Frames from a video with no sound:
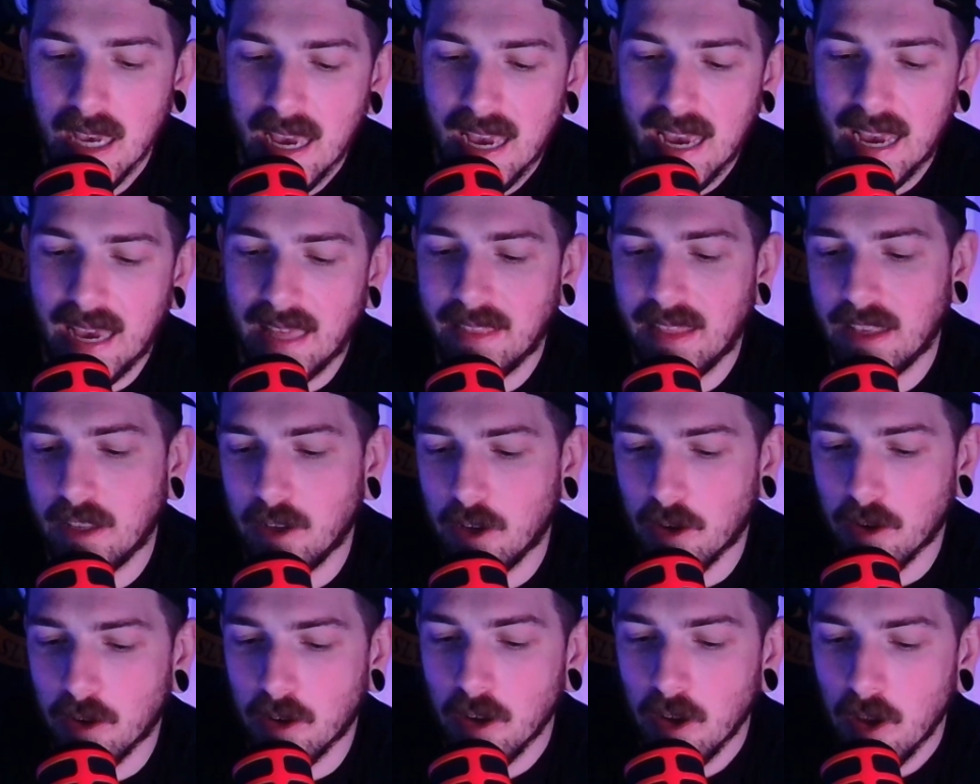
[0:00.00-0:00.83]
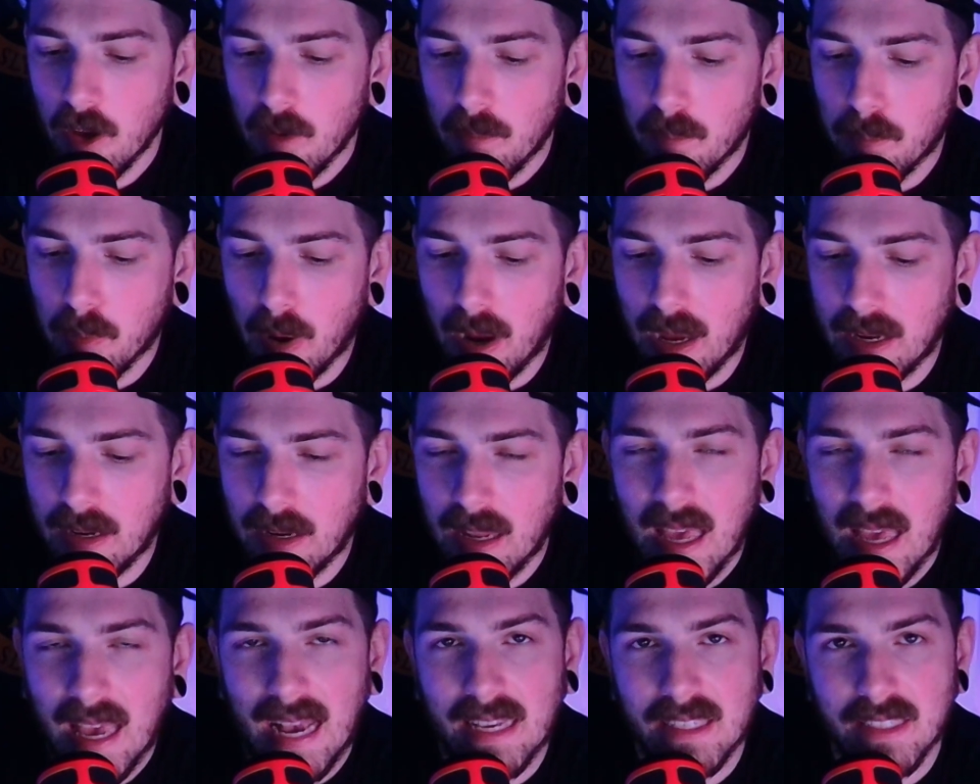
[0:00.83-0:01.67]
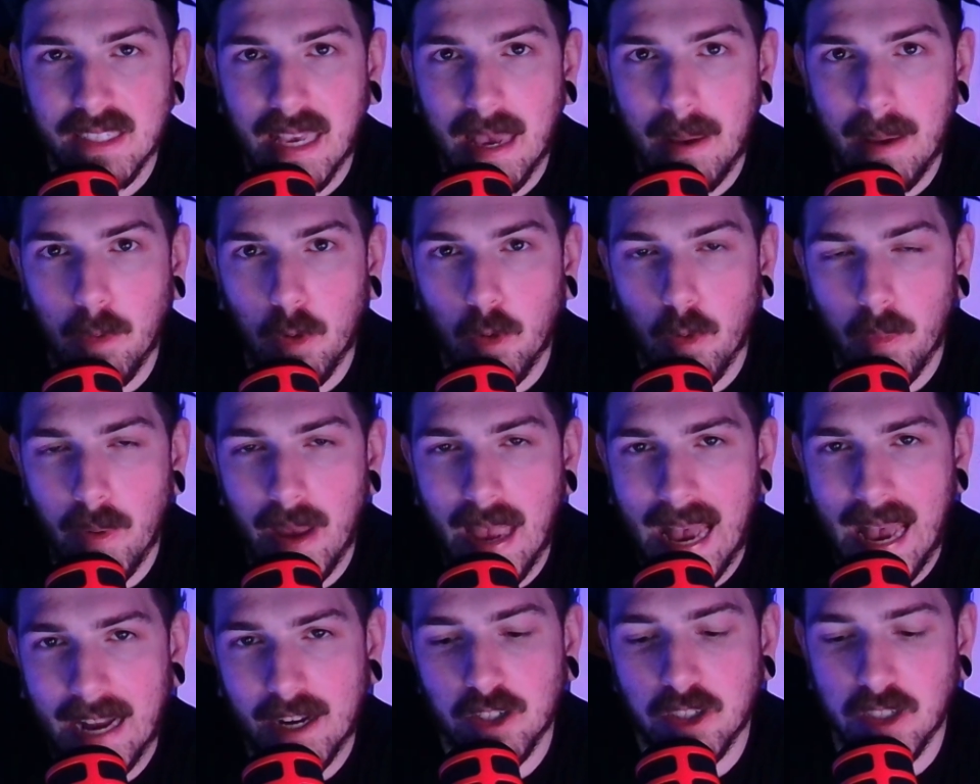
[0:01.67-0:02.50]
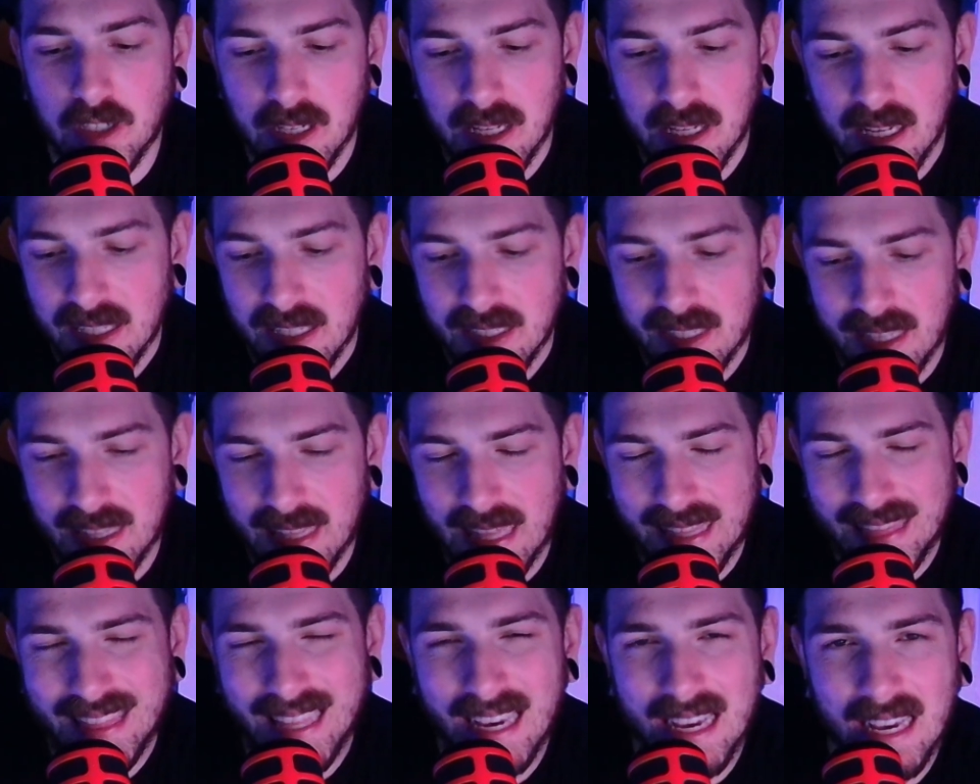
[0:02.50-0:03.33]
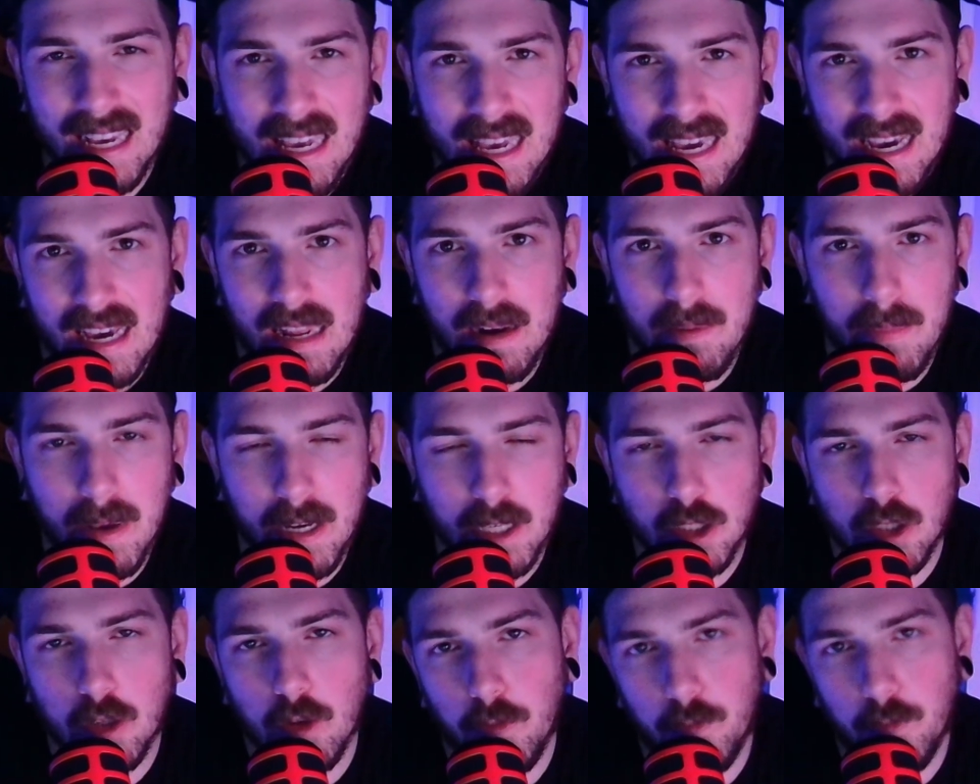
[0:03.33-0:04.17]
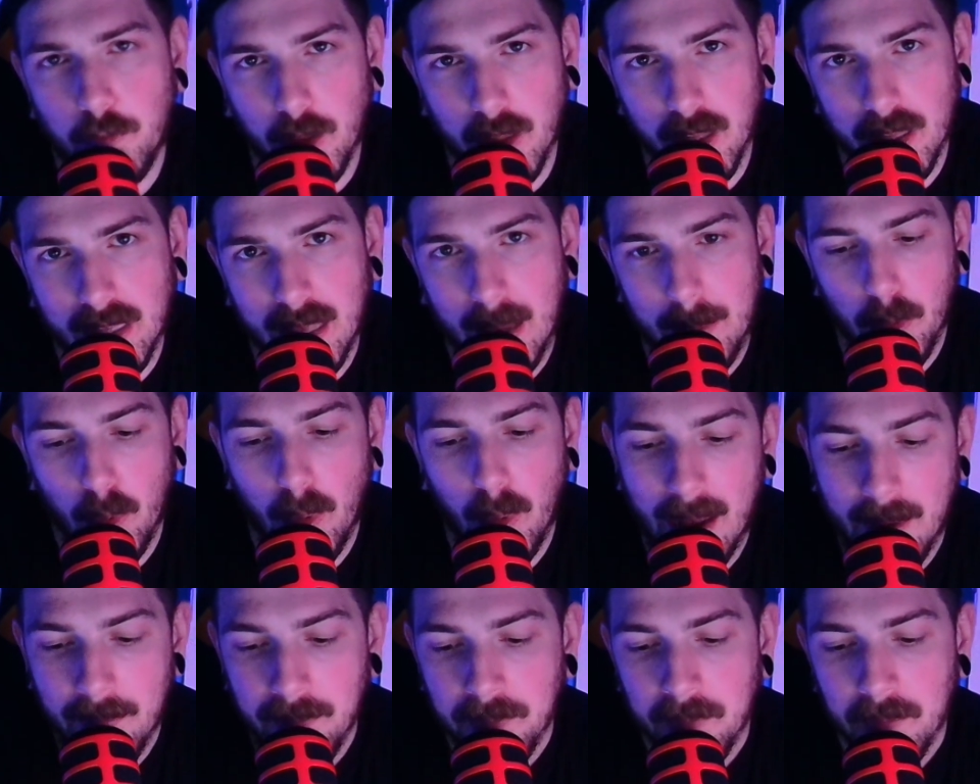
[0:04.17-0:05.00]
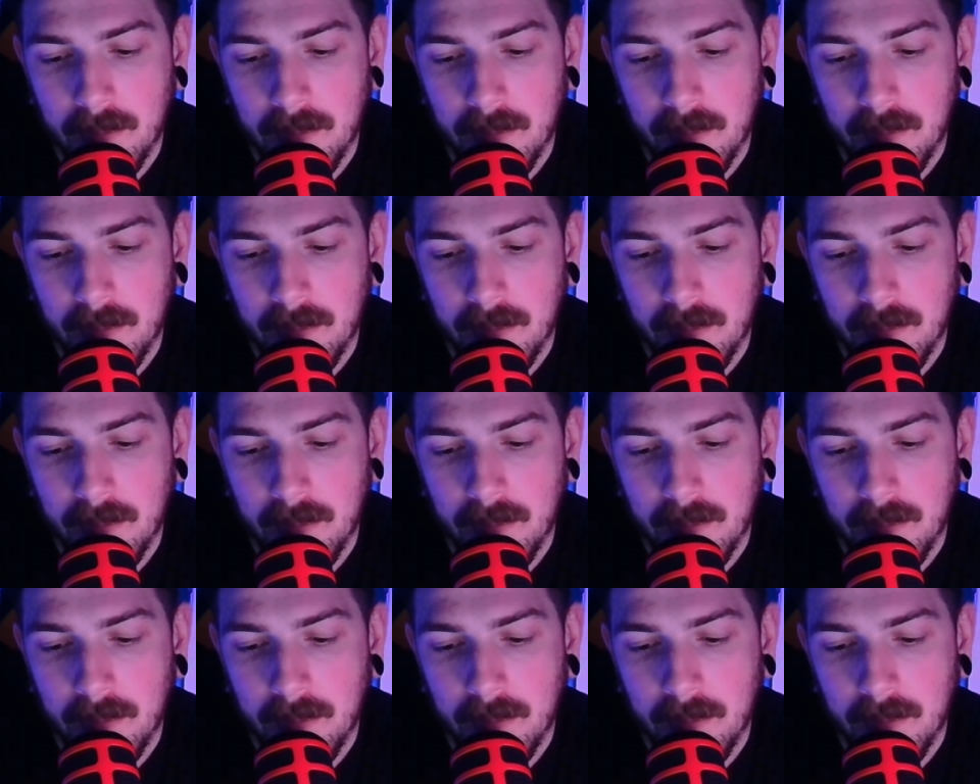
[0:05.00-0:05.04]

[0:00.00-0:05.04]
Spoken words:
and then your brain has a chemical reaction to that thing, and it makes you feel a type of way.